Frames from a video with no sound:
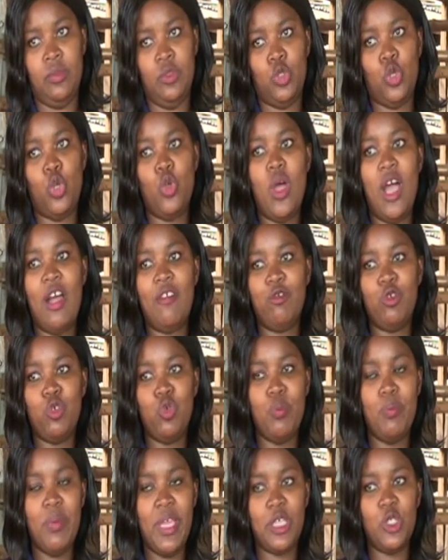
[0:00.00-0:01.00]
So you have to
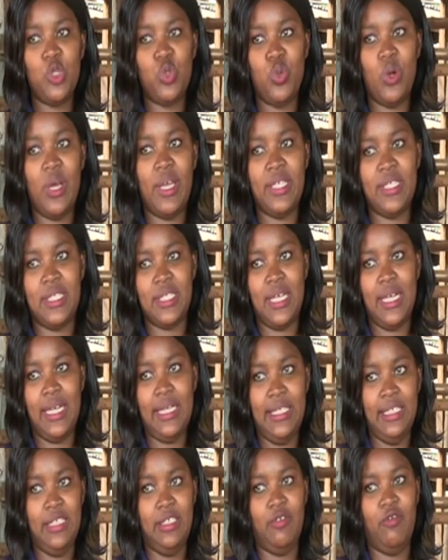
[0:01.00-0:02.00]
make sure it's
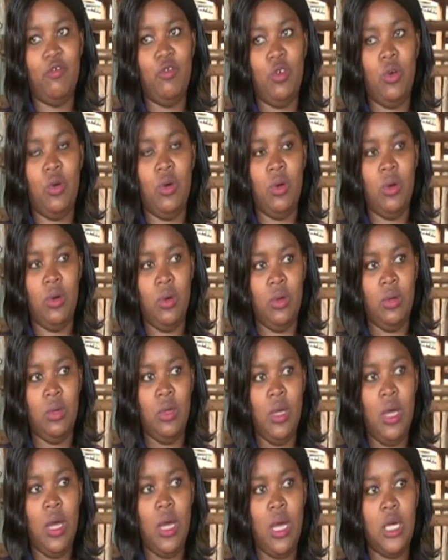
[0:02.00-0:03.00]
clean for
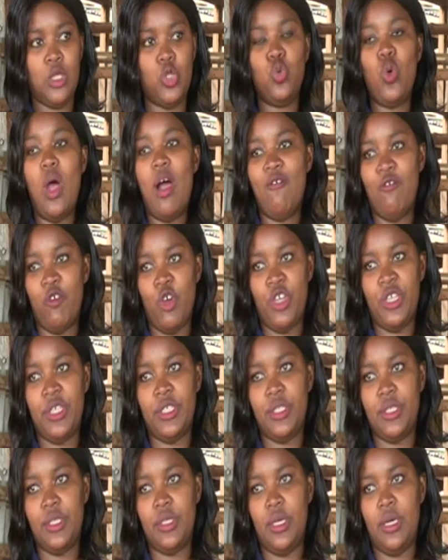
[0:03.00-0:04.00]
uh, to avoid
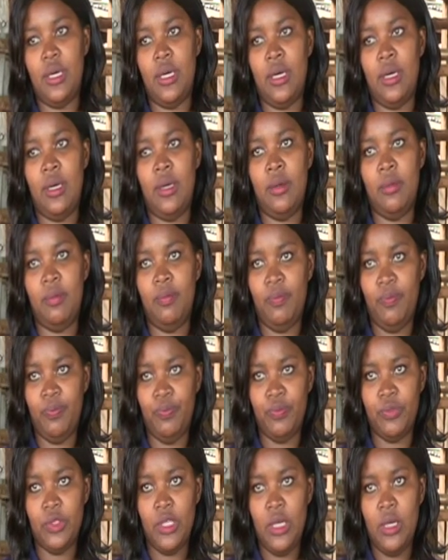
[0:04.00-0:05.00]

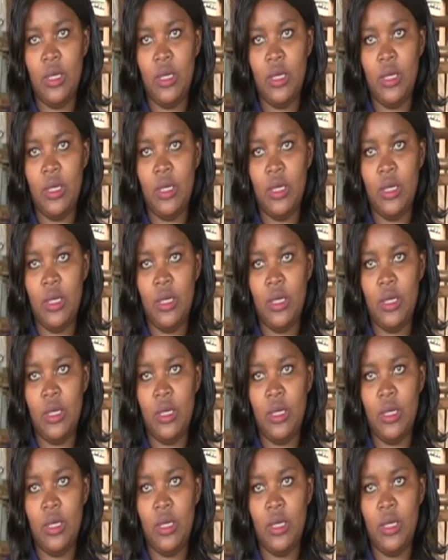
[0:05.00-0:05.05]
um,